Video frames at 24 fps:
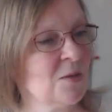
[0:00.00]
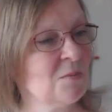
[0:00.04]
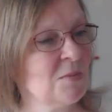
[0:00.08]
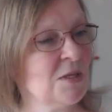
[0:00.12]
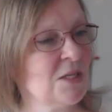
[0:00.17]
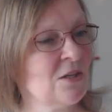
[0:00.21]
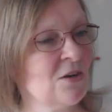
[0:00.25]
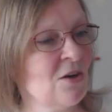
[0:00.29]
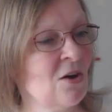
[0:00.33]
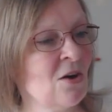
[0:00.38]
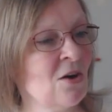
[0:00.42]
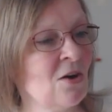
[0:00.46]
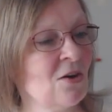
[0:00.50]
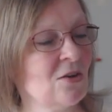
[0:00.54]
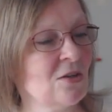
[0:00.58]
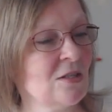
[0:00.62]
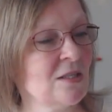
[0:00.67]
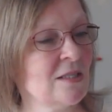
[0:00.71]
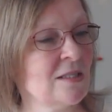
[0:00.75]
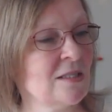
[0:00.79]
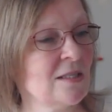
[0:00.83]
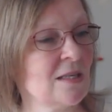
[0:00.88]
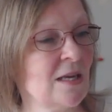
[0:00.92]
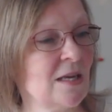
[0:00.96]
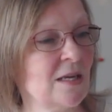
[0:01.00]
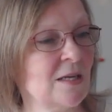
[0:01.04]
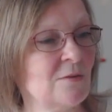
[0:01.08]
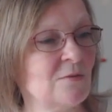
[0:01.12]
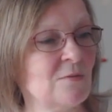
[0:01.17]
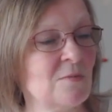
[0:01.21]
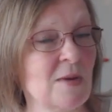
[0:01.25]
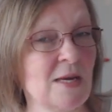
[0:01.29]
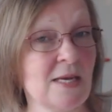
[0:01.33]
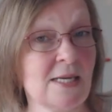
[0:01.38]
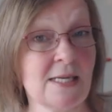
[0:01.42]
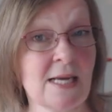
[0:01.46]
because
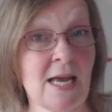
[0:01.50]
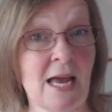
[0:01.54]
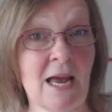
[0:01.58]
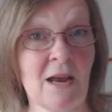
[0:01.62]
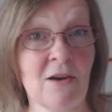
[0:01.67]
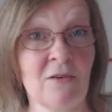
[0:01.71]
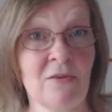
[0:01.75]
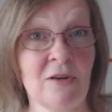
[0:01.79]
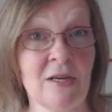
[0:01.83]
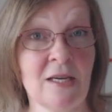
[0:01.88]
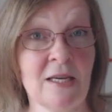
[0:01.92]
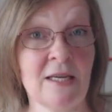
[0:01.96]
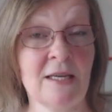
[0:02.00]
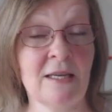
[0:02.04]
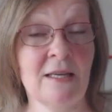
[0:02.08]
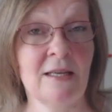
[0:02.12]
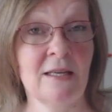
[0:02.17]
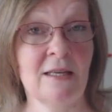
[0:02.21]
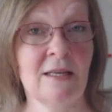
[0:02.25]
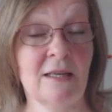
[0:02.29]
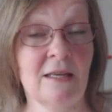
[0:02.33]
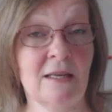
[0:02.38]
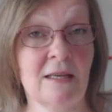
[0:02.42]
I've made Harry